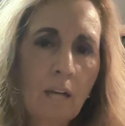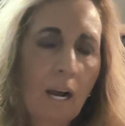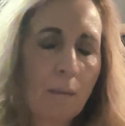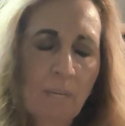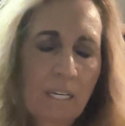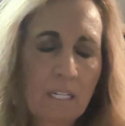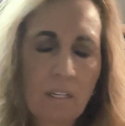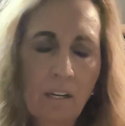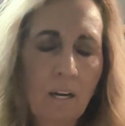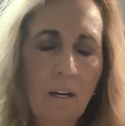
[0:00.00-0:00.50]
I
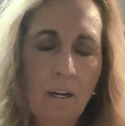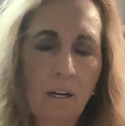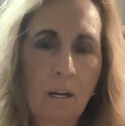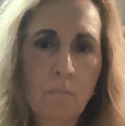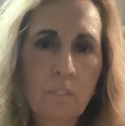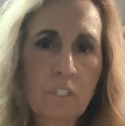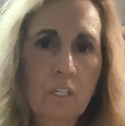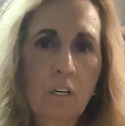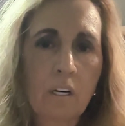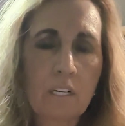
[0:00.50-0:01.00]
mean, I,
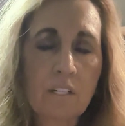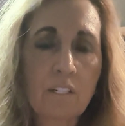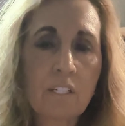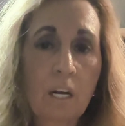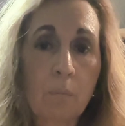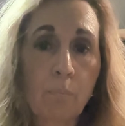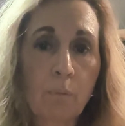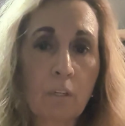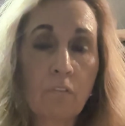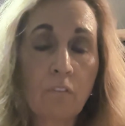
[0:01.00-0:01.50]
am sorry,
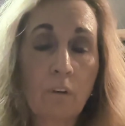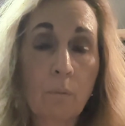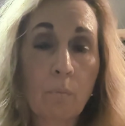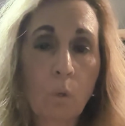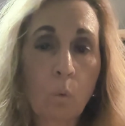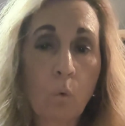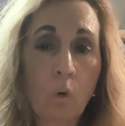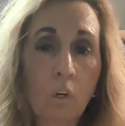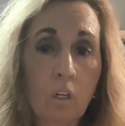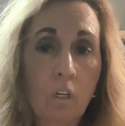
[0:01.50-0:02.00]
separate from
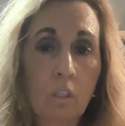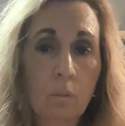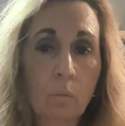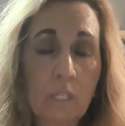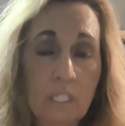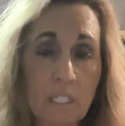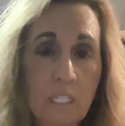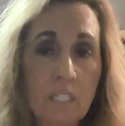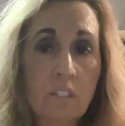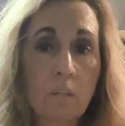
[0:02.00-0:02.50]
the world.
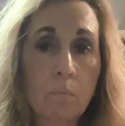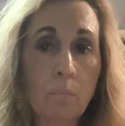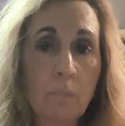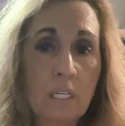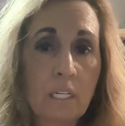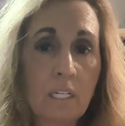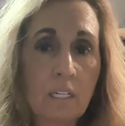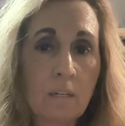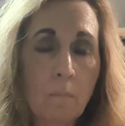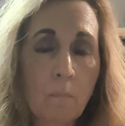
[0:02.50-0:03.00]
We need to
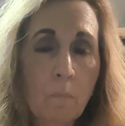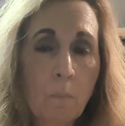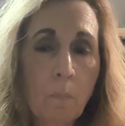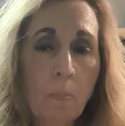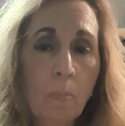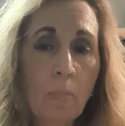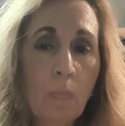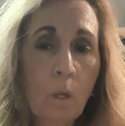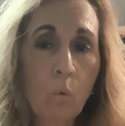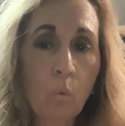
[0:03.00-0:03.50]
be
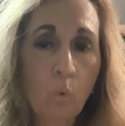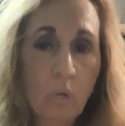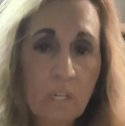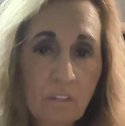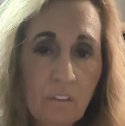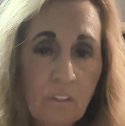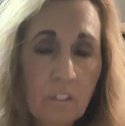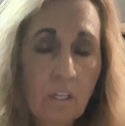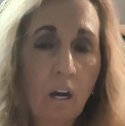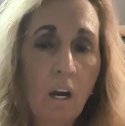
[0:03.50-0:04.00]

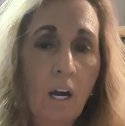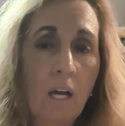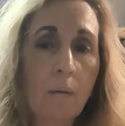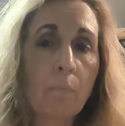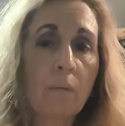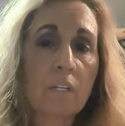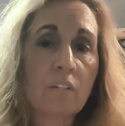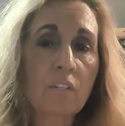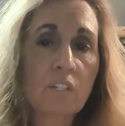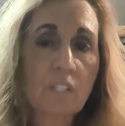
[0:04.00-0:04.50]
with God,
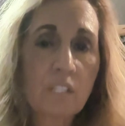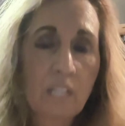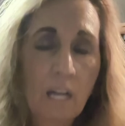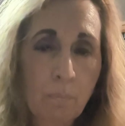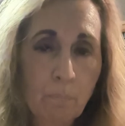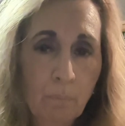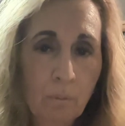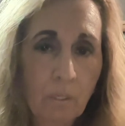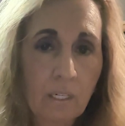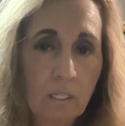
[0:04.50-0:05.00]
but
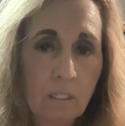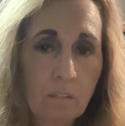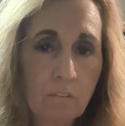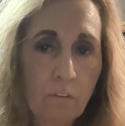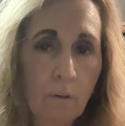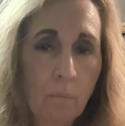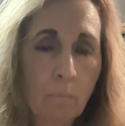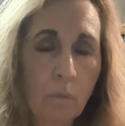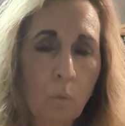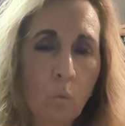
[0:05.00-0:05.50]
separate
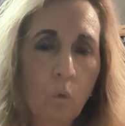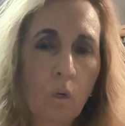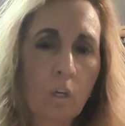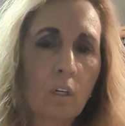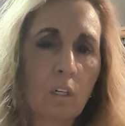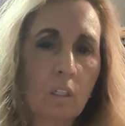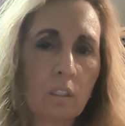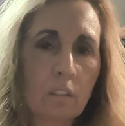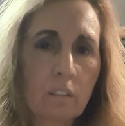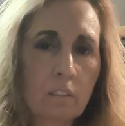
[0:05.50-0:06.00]
from the
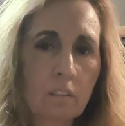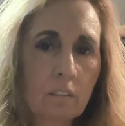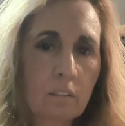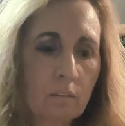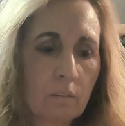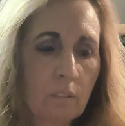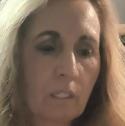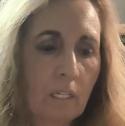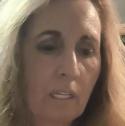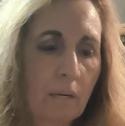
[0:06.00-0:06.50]
world.
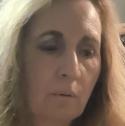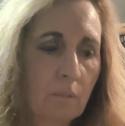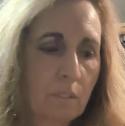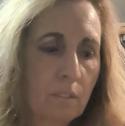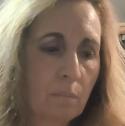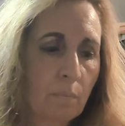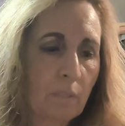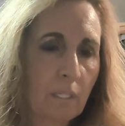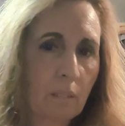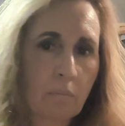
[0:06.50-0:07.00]
Well, that
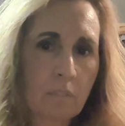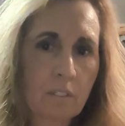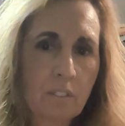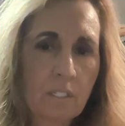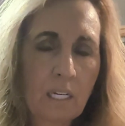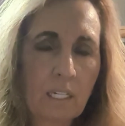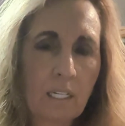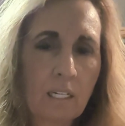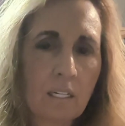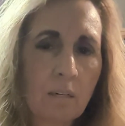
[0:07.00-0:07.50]
was a big mistake.